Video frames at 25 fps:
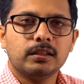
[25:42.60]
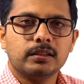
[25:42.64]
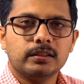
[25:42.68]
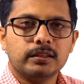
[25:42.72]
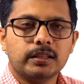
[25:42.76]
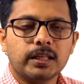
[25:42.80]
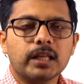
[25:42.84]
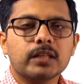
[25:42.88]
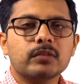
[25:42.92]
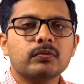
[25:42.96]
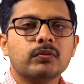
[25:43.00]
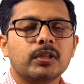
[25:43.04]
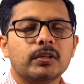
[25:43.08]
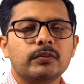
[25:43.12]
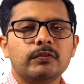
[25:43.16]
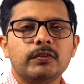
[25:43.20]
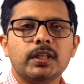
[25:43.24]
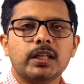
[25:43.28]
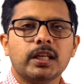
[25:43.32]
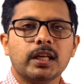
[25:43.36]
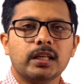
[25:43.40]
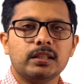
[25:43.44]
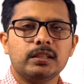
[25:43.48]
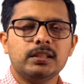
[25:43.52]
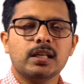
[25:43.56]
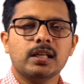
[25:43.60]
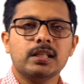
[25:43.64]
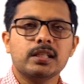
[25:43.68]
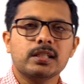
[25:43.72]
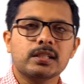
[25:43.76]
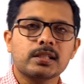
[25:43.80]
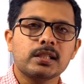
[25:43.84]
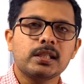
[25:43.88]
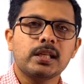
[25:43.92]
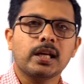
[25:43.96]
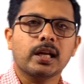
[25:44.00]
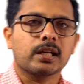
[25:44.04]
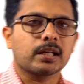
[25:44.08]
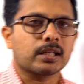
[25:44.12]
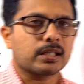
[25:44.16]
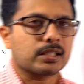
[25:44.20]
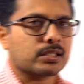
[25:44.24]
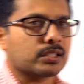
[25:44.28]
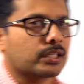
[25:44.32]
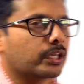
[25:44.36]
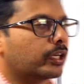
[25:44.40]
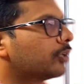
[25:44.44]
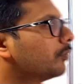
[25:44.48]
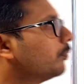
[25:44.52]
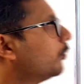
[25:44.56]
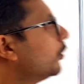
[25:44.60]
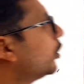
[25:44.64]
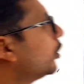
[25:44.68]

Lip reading: That one we can easily understand,